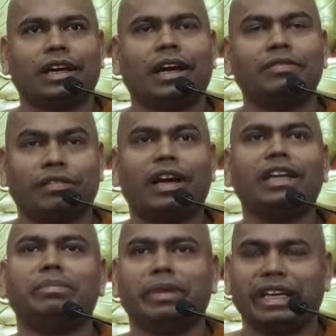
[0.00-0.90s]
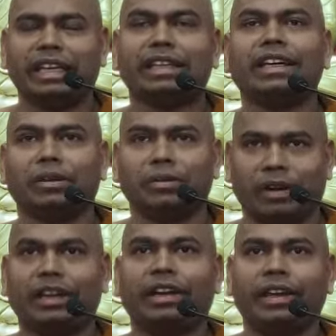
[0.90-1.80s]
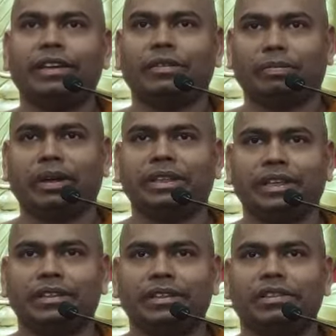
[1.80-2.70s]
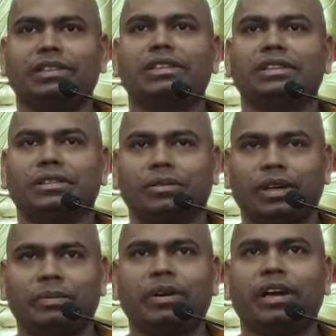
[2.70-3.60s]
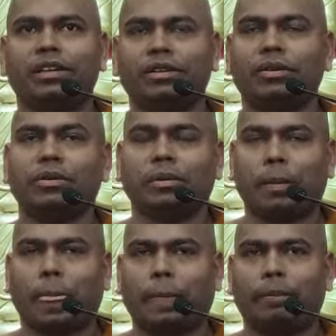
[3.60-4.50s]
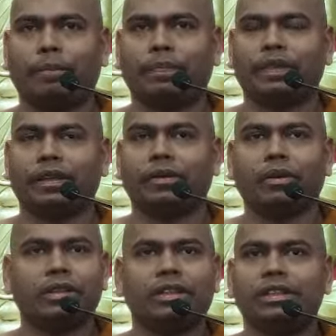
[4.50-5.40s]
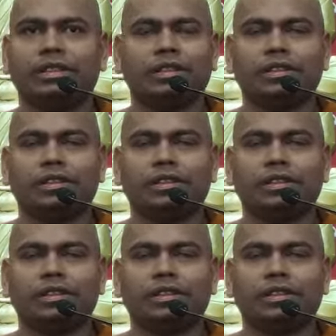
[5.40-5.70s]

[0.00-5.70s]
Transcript: I find meaning in one day of my existence wherever I go. Whether this is